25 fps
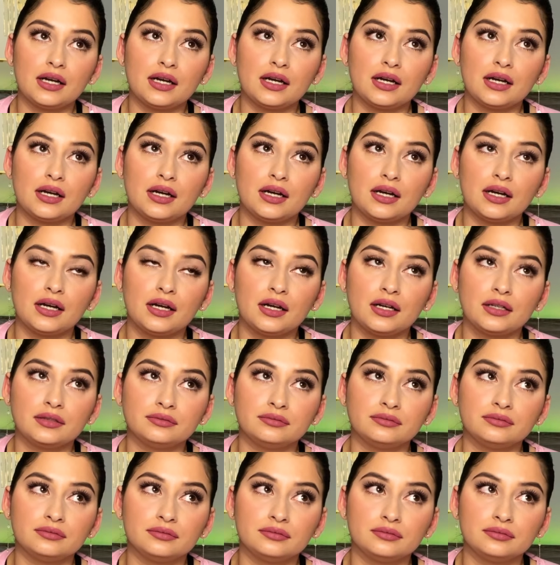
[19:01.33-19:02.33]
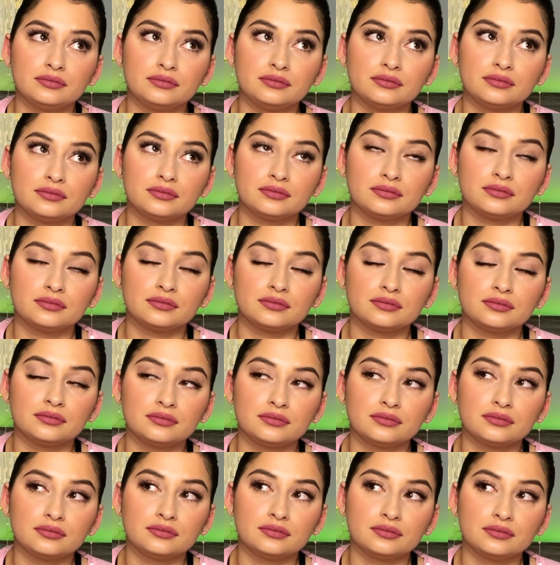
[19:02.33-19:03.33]

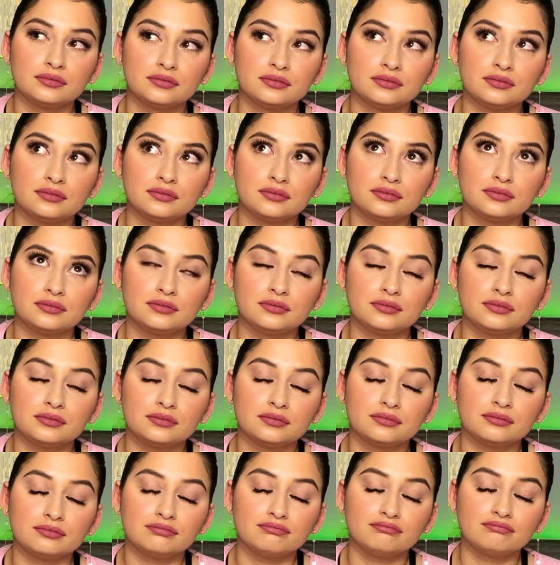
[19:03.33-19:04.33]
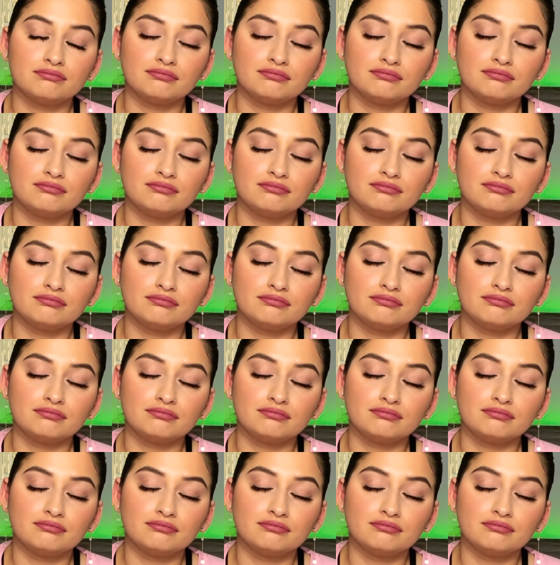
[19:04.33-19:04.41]
(silence)